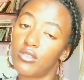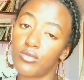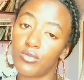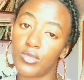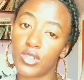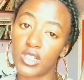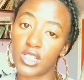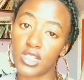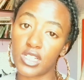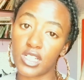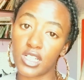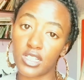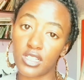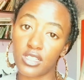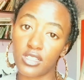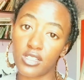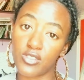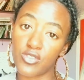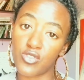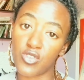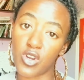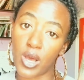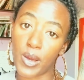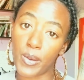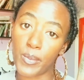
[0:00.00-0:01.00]
want to
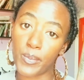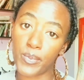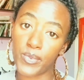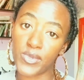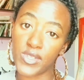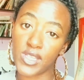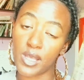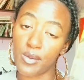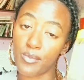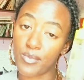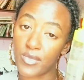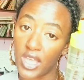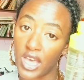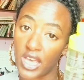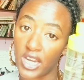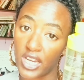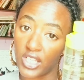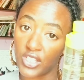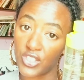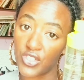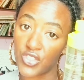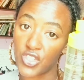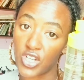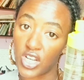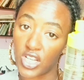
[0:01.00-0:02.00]
drop some of that
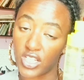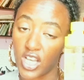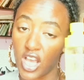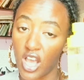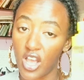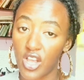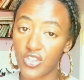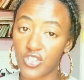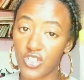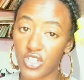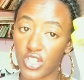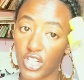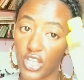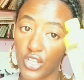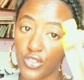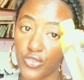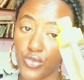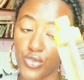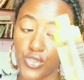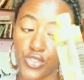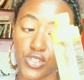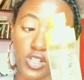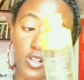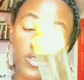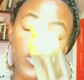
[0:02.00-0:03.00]
extra cash and get
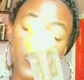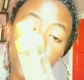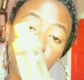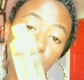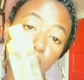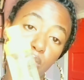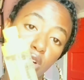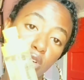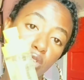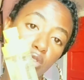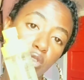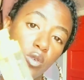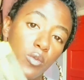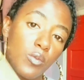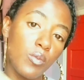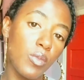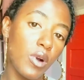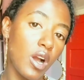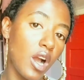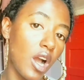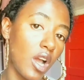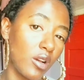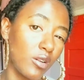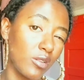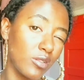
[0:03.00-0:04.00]
yourself Supergoop,
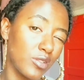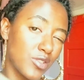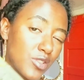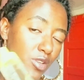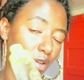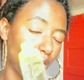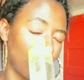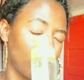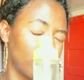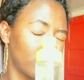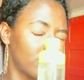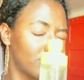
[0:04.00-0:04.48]
so